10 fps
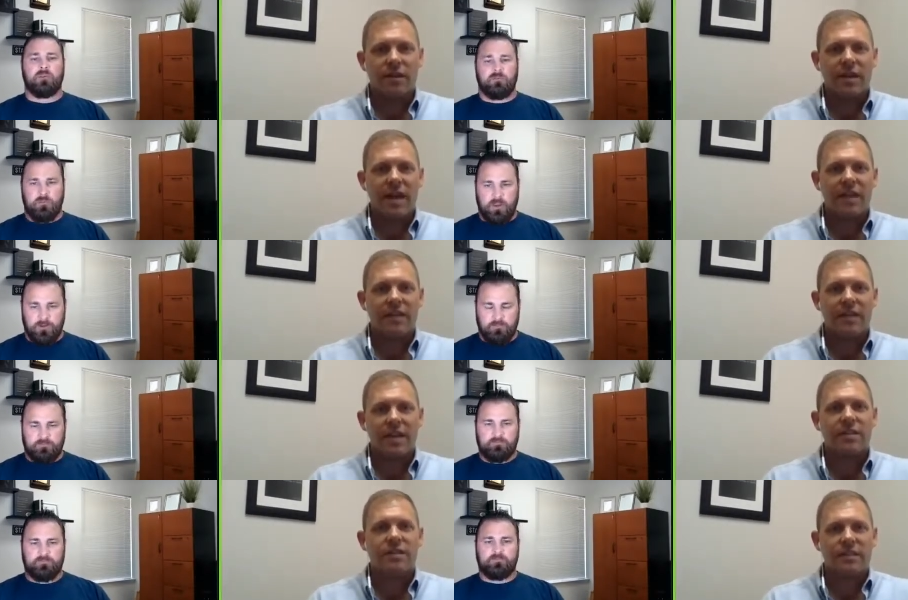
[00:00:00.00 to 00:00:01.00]
Speaker 1: and that right.
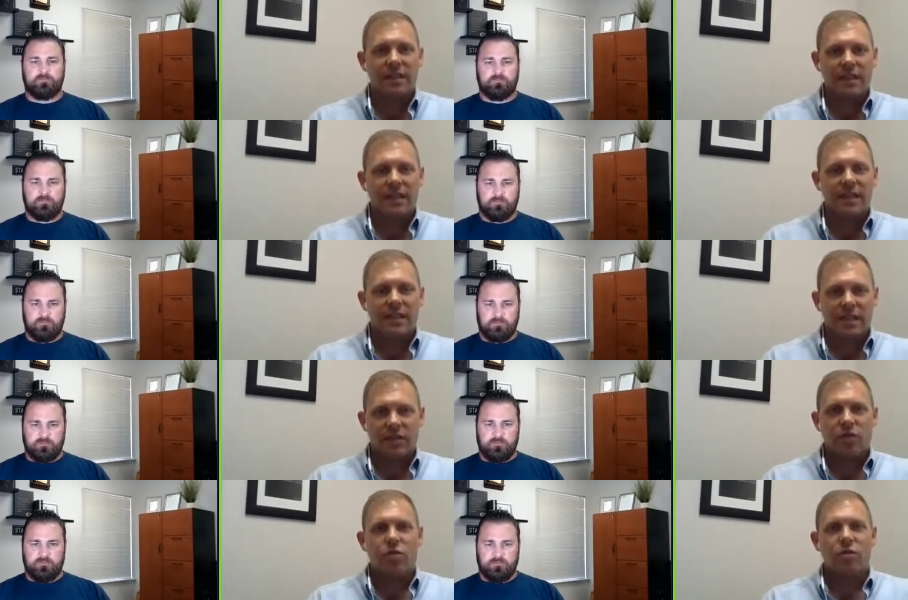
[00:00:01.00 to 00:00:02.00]
that's that's
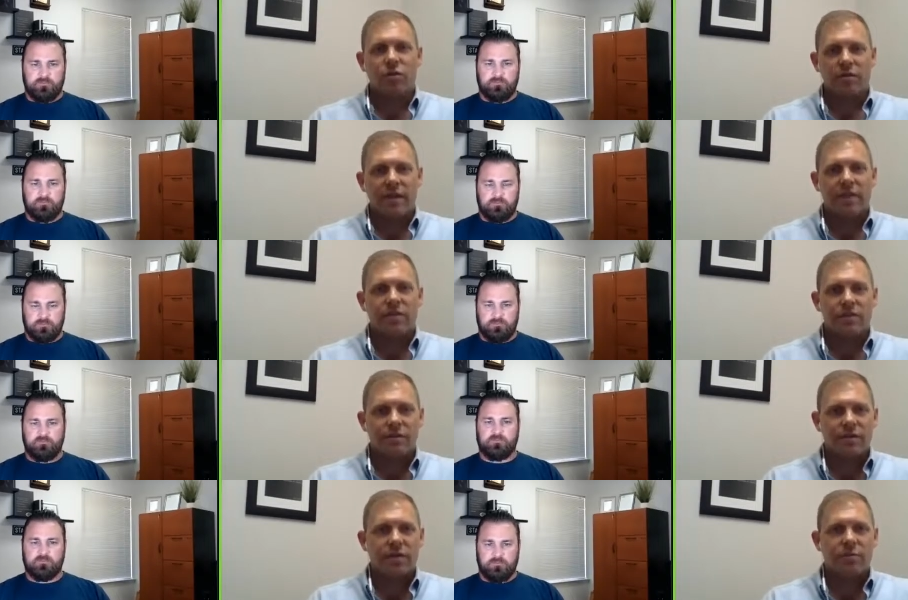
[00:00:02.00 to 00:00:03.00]
a whole new adventure
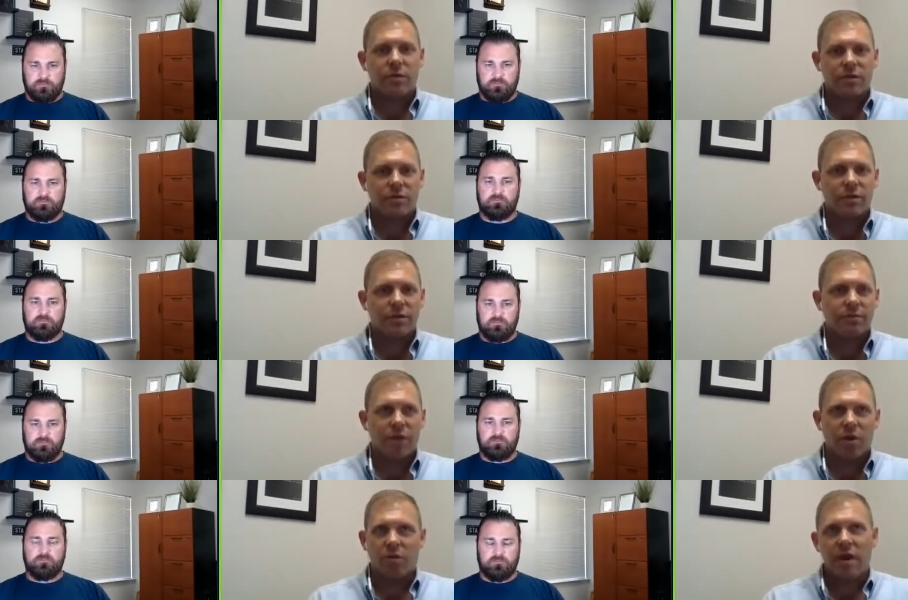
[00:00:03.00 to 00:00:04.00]
for someone who's you
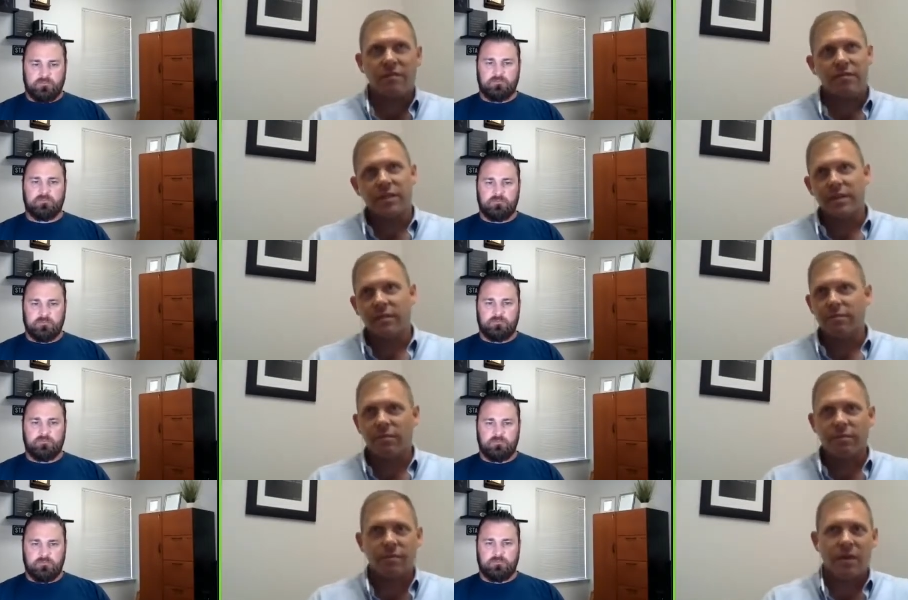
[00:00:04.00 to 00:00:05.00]
know roughly
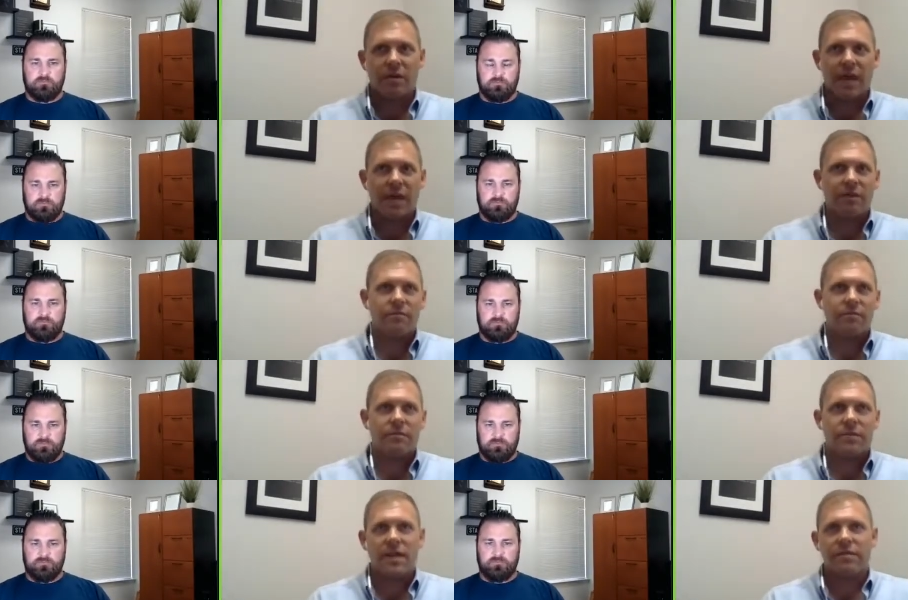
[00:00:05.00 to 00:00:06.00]
you know eight
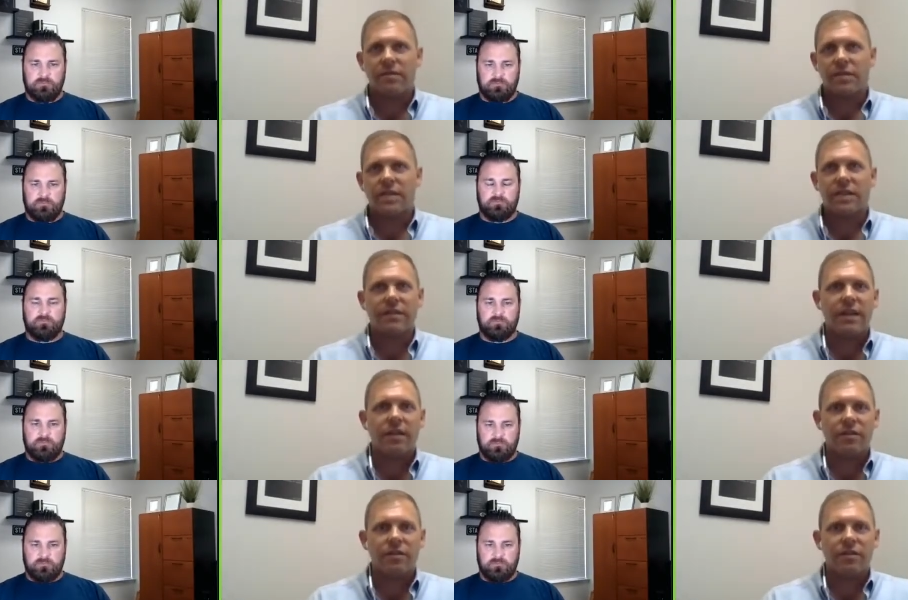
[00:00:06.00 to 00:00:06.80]
seven six seven eight years